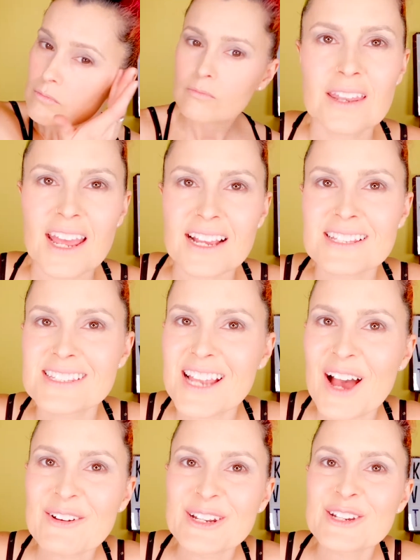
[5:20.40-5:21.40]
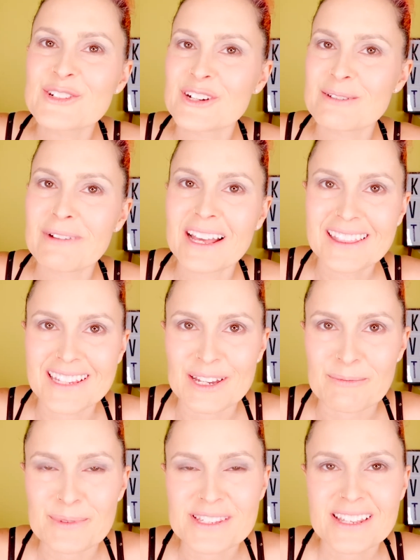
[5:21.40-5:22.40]
Next, I'm going to draw my
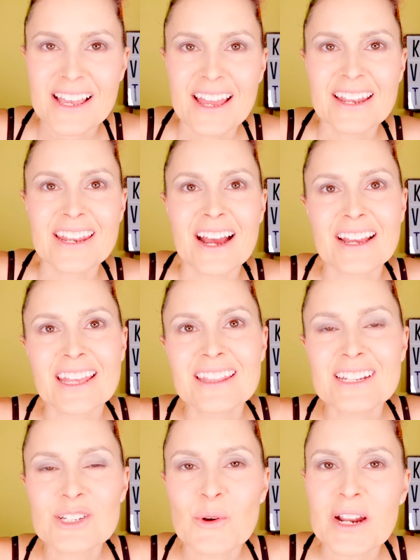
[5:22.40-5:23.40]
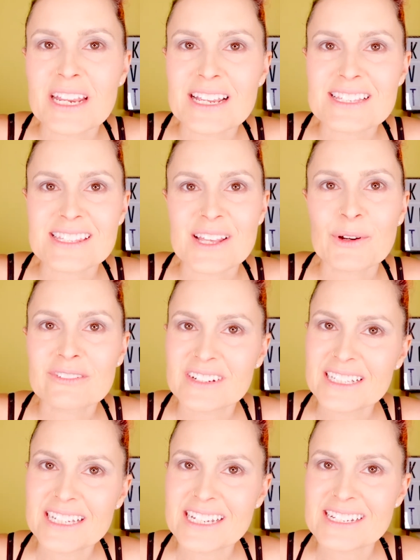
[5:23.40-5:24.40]
lips. Now in the 20s, they were
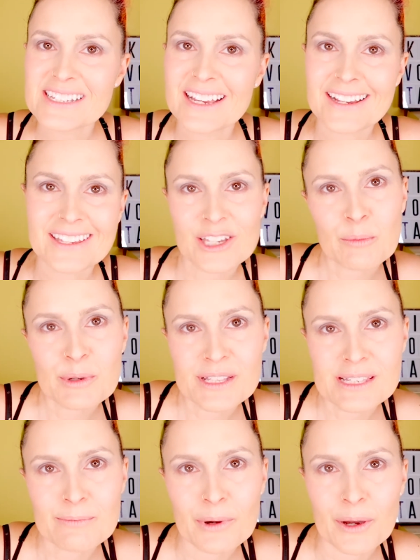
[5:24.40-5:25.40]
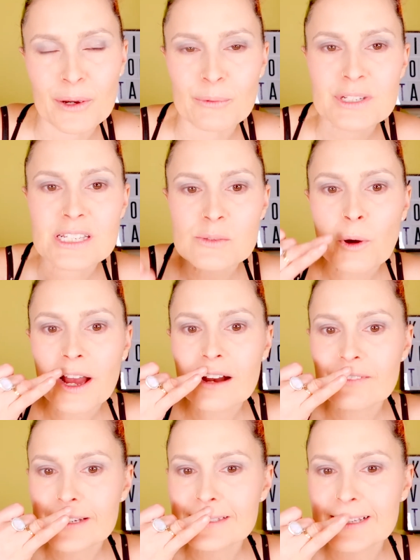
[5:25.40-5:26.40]
really into their Cupid's bow, which is why
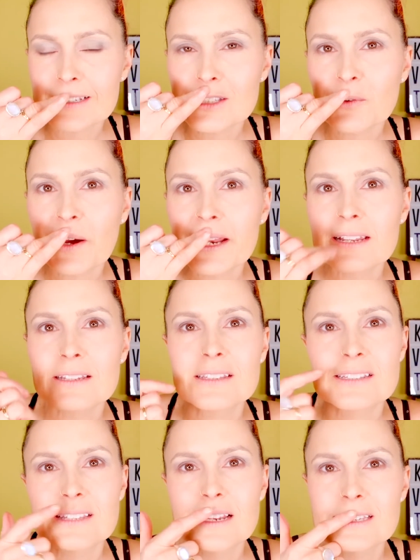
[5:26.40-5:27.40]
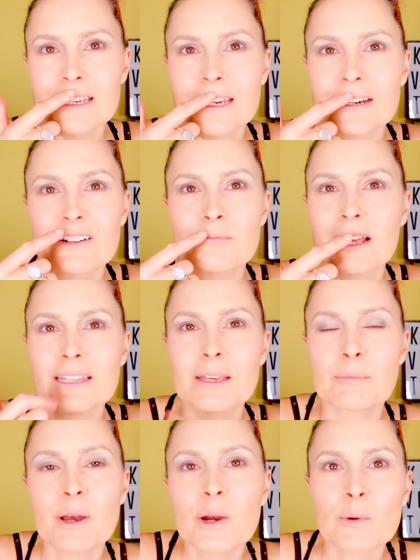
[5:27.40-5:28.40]
I've accentuated the center here of my
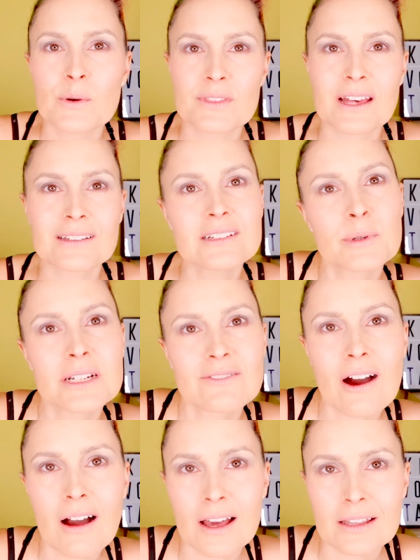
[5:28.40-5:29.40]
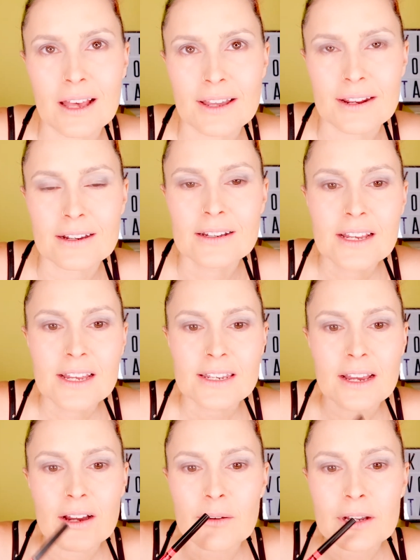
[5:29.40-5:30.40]
lip with that little bit of highlighter.
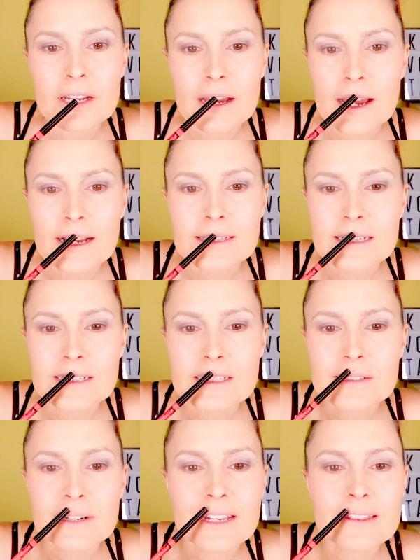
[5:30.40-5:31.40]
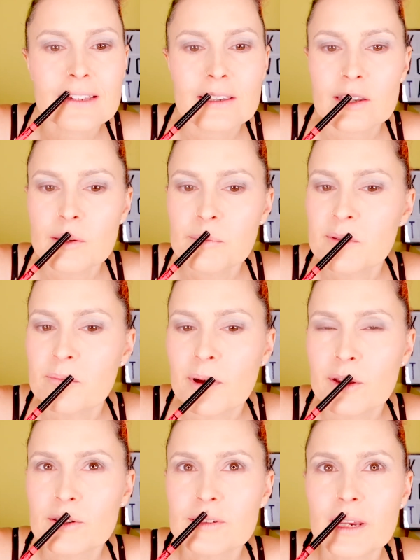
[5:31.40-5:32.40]
Now I'm gonna accentuate the Cupid's
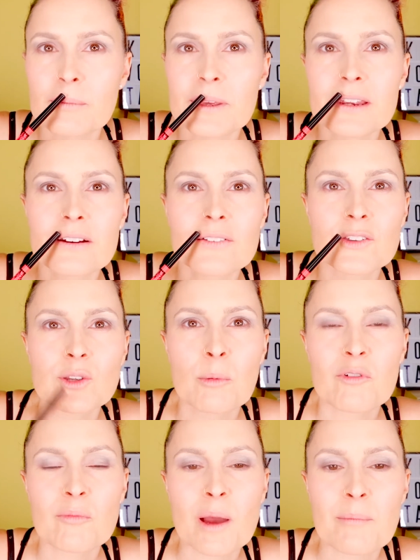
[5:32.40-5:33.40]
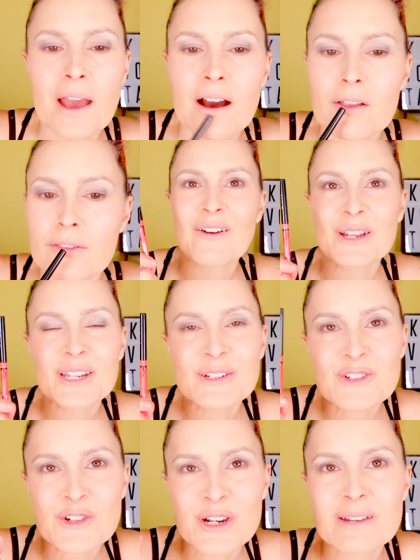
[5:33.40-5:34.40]
bow shape here on the top of my mouth. I'm gonna
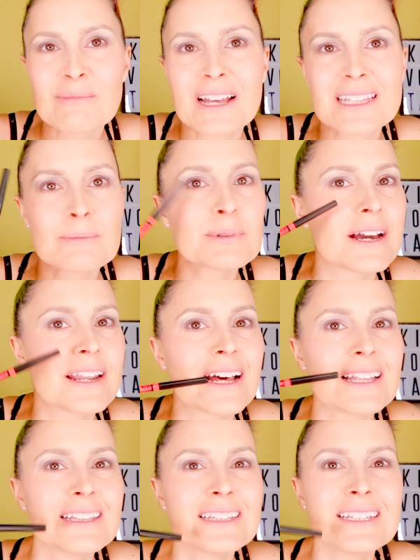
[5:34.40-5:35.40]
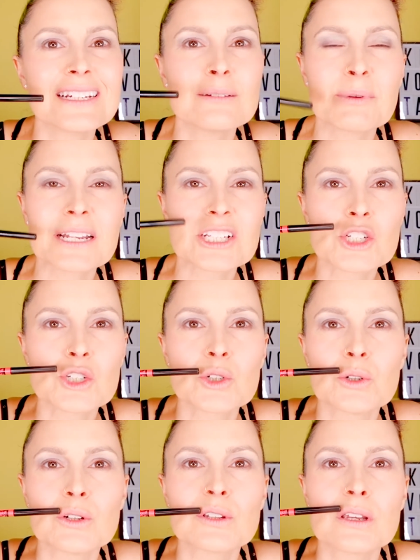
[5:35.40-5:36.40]
draw in my lip liner a little bit
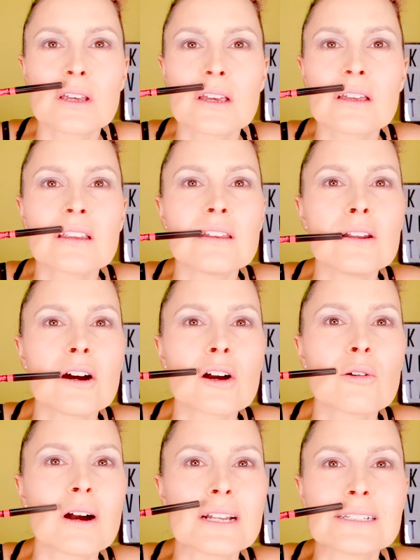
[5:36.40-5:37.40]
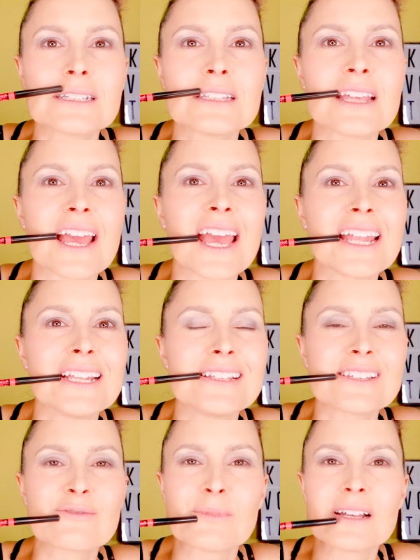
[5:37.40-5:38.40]
short, not quite to the
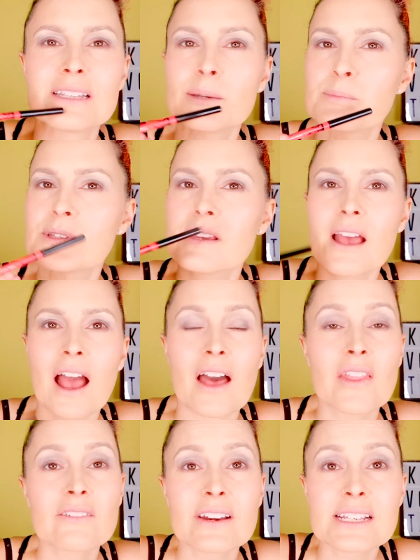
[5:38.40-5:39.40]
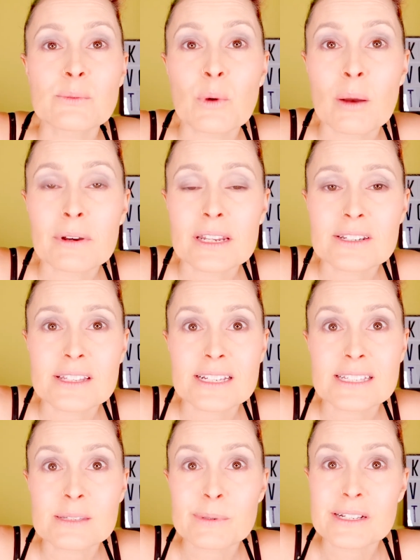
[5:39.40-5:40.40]
ends of my lips. And the reason why I'm gonna do
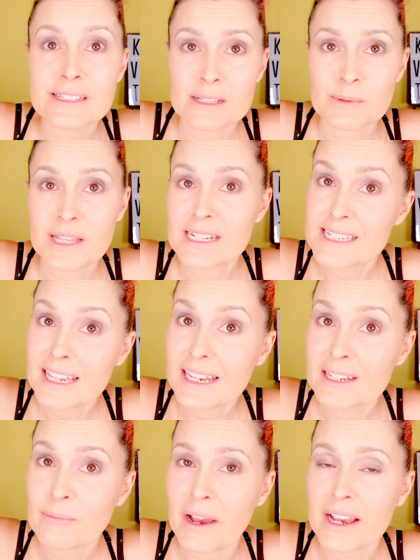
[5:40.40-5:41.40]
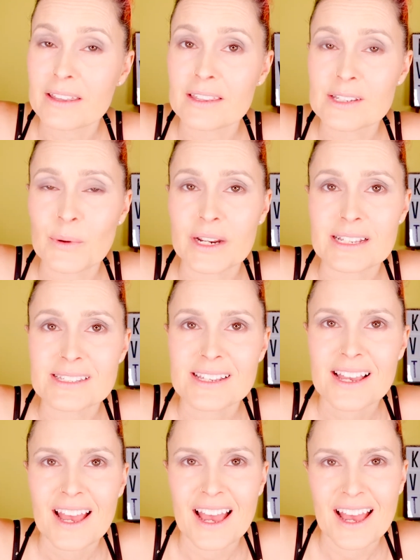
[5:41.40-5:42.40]
this is because that's what they did back in the 20s,
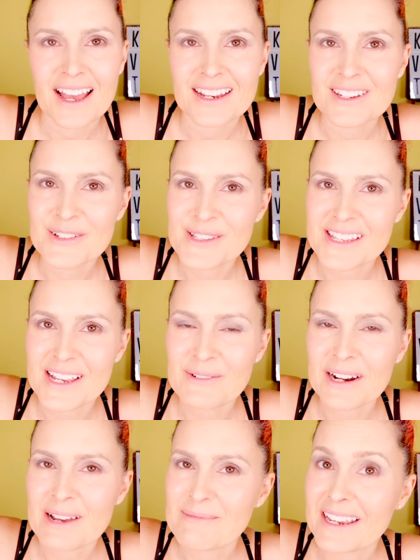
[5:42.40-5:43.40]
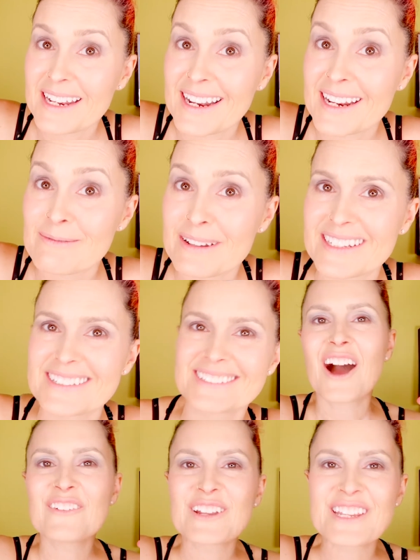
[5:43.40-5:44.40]
and you'll see what I mean in a minute.
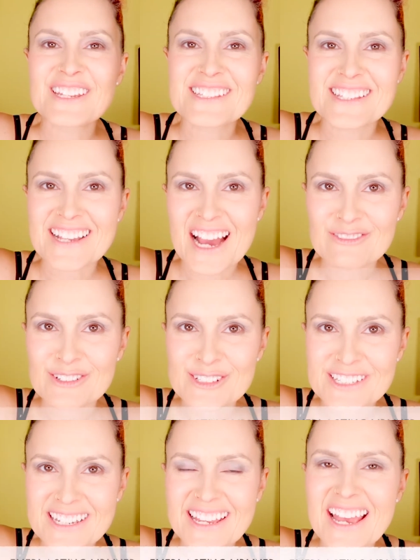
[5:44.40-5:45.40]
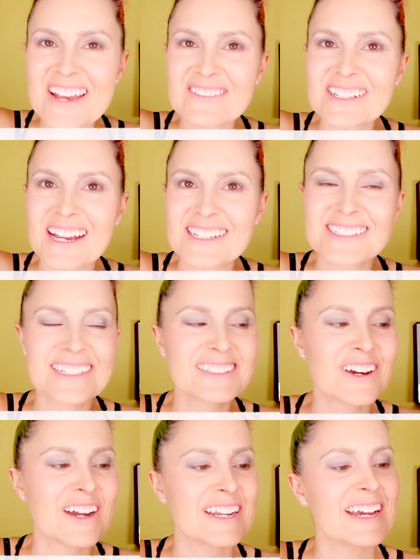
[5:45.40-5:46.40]
I'm gonna use the Kat Von D Everlasting
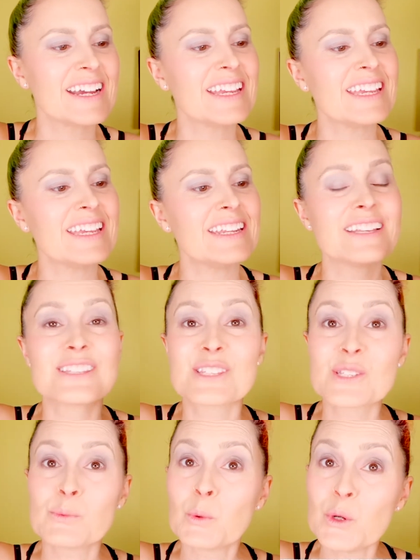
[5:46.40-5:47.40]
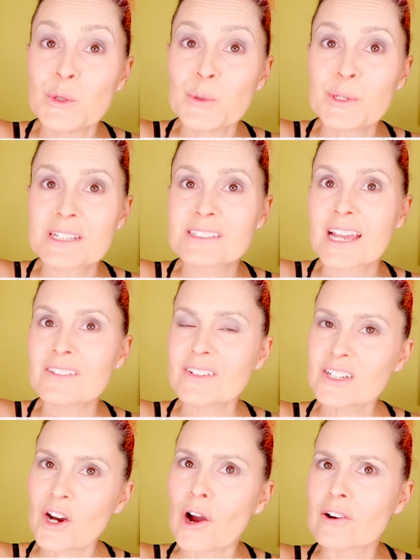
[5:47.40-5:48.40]
Liner in Swoon. It's kind of
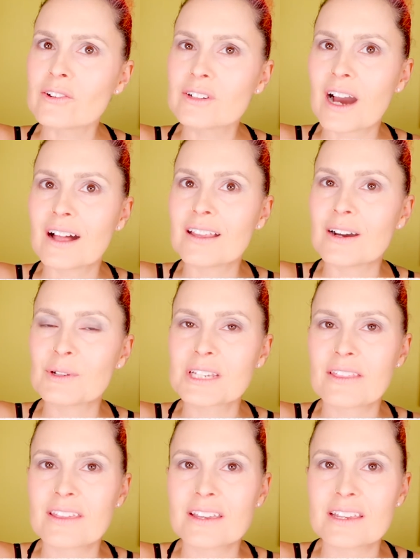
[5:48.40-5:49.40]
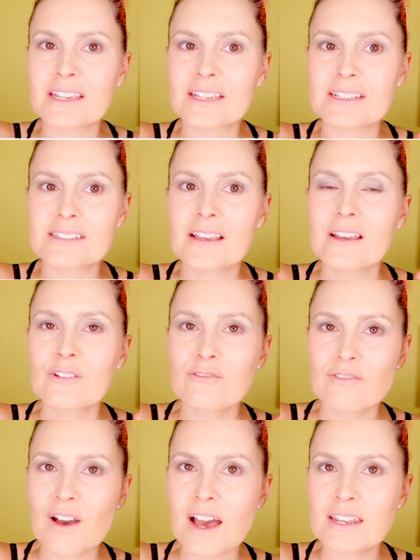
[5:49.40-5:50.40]
a coral color, which I think is
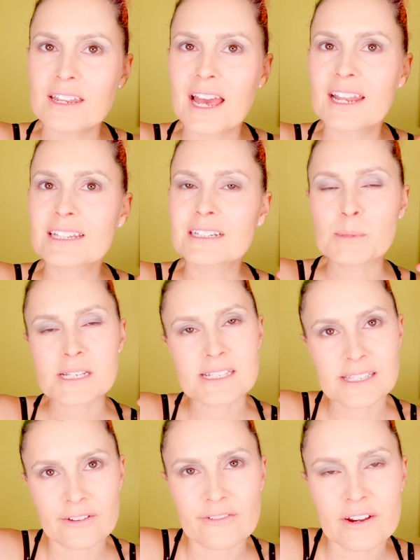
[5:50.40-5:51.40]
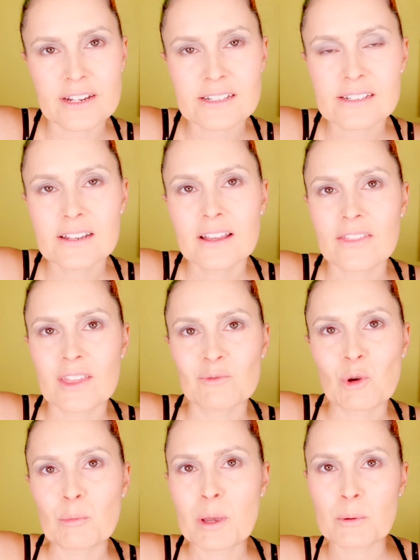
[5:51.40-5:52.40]
fun and a little bit different than
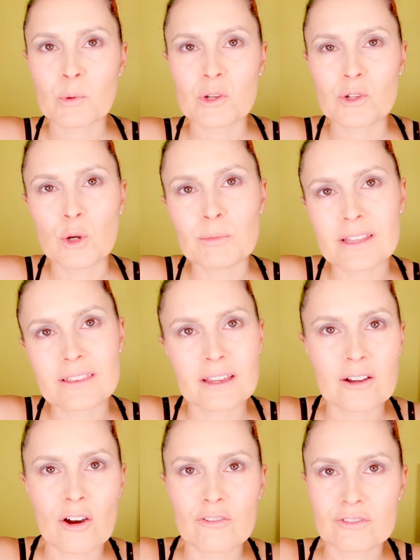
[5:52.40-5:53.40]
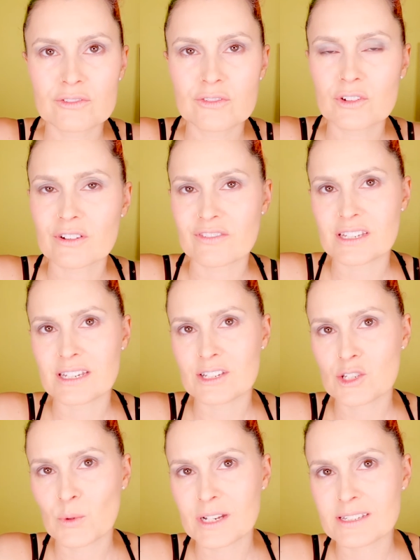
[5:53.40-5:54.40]
what people would normally think of for a
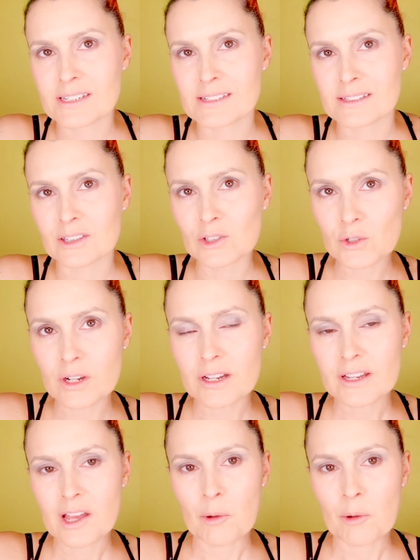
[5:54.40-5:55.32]
vintage 20s look.